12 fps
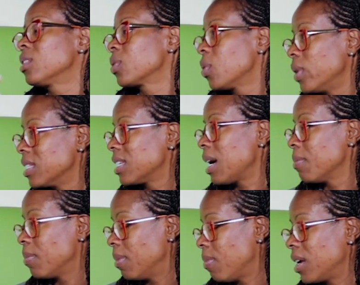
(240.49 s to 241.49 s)
to go into that
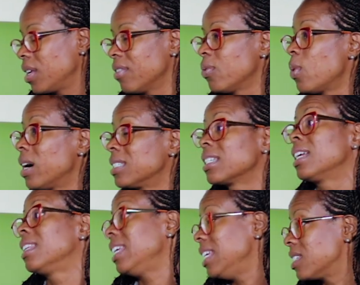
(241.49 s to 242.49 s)
body of water
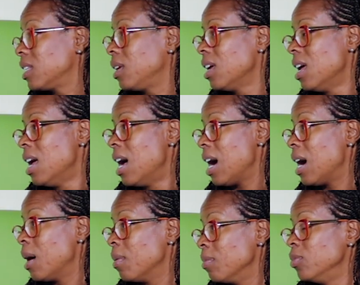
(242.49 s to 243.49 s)
and easily
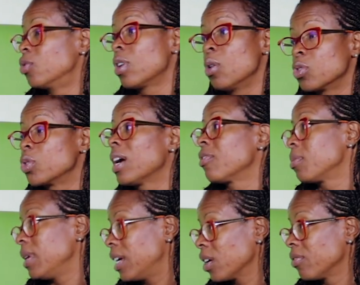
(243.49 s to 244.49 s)
drown. So you have to
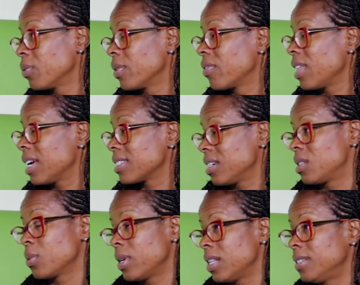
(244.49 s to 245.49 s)
be careful with that
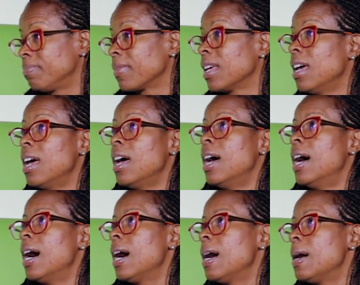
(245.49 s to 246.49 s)
as well.
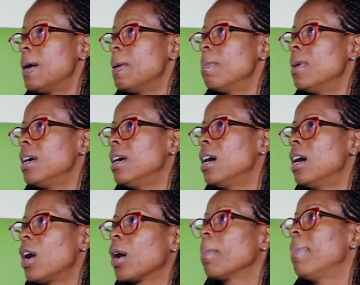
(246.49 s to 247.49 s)

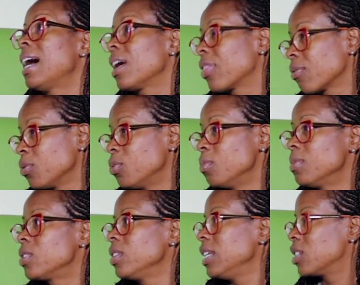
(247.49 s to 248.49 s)
Our
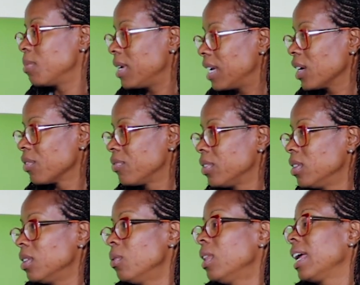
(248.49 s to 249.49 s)
bathrooms, you need to be
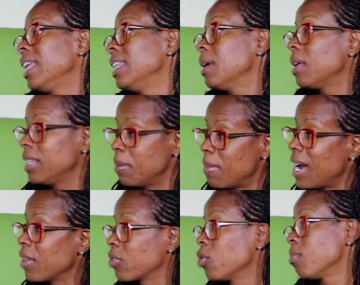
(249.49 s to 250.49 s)
careful in the
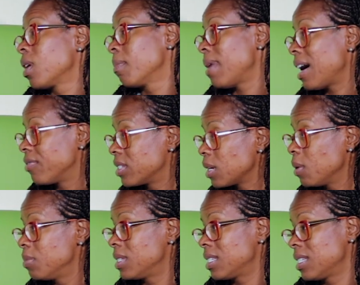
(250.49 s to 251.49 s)
bathroom or
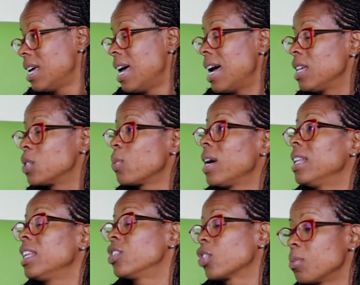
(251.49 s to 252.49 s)
bathtubs as well
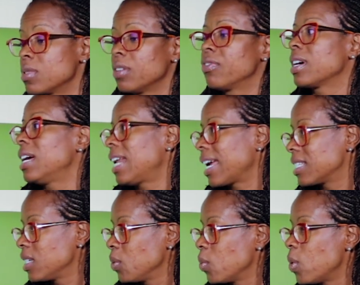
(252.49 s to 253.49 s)
in terms of
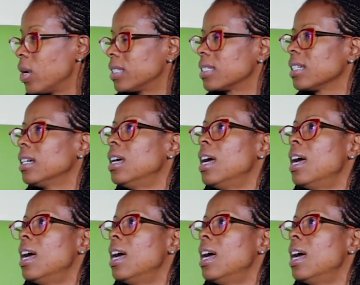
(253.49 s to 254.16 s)
collecting water.